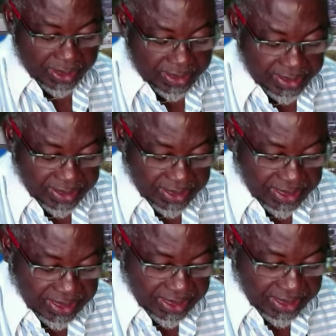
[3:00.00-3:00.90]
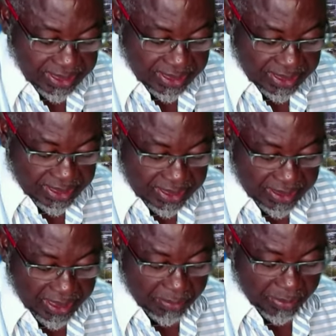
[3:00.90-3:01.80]
In Jesus'
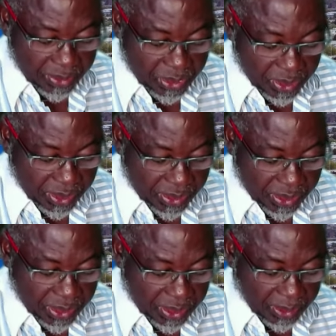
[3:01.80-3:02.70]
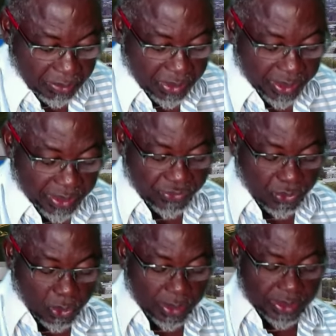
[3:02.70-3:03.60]
name, in Jesus' name.
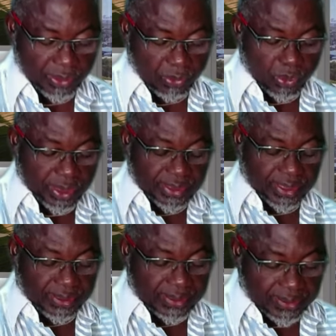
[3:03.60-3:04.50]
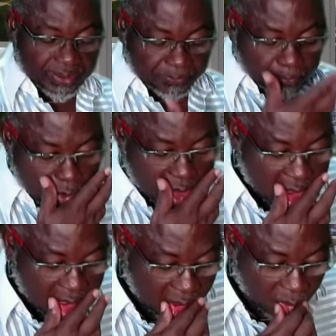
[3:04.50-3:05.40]
Greenford in West London,
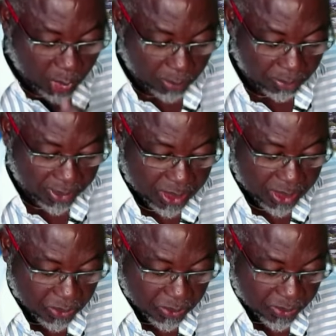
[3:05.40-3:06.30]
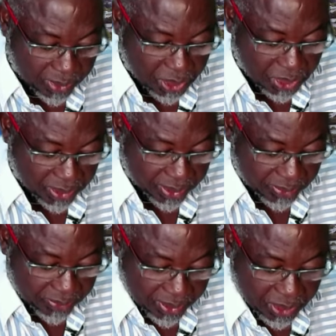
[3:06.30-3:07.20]
the Lord bless you
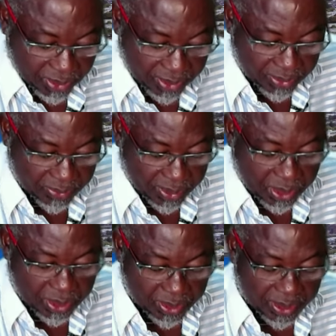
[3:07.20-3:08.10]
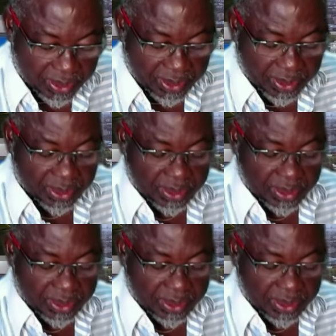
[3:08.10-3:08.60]
richly, richly, richly.